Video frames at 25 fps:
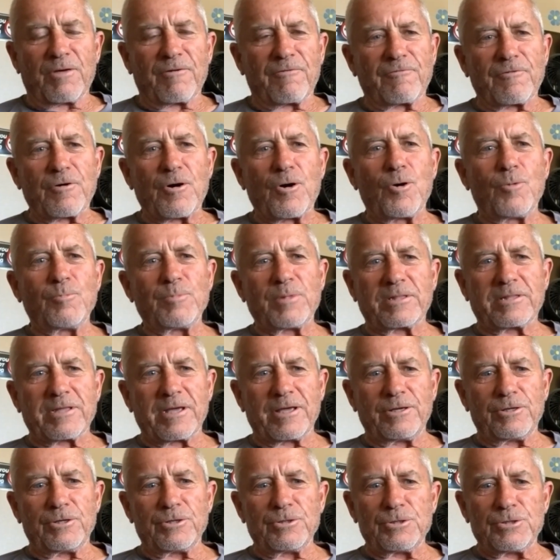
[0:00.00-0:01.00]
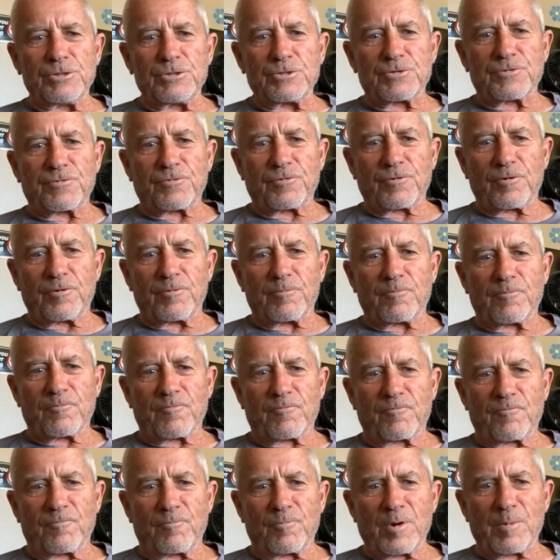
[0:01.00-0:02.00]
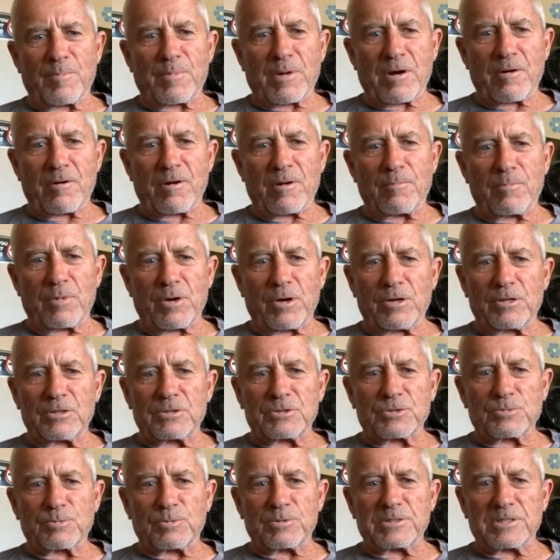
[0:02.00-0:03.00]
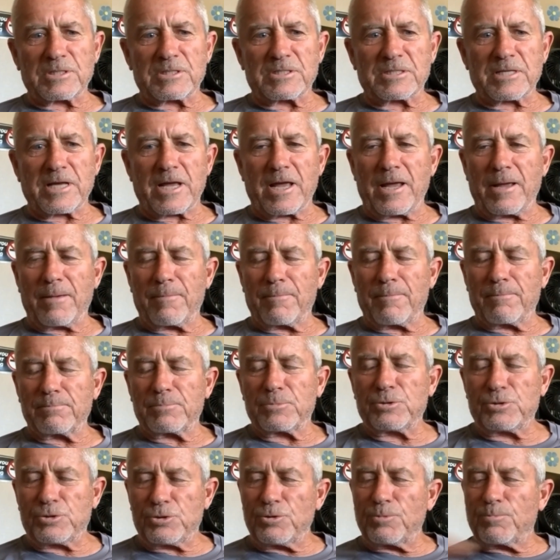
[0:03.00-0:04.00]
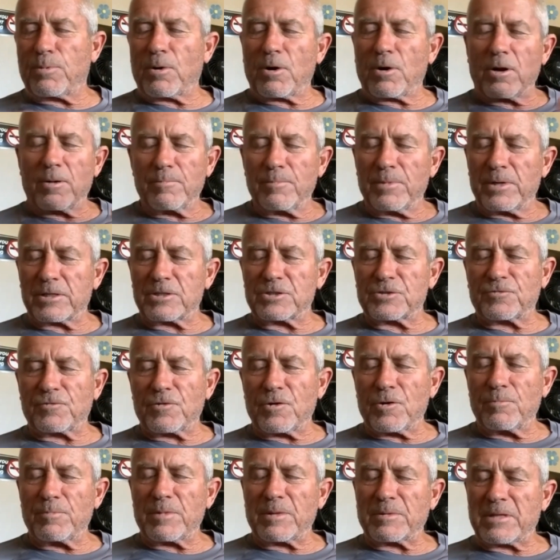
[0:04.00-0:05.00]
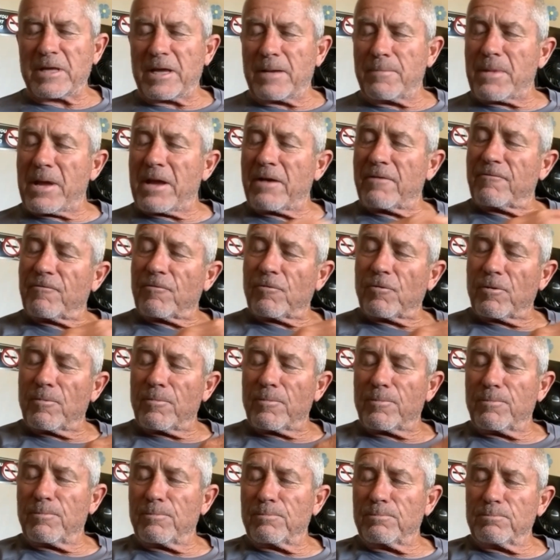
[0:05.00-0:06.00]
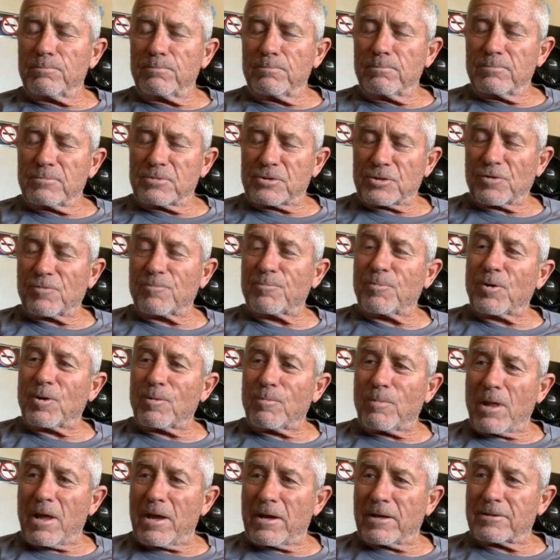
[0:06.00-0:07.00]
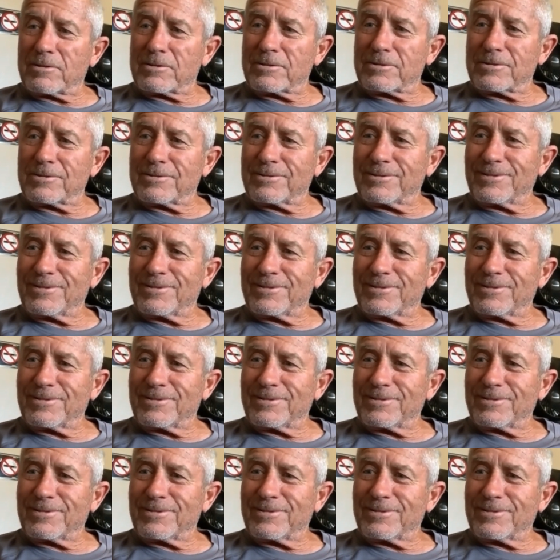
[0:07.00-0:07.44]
the foam that they used for repairing boats was the same two-part mix foam that they make for surfboard blanks.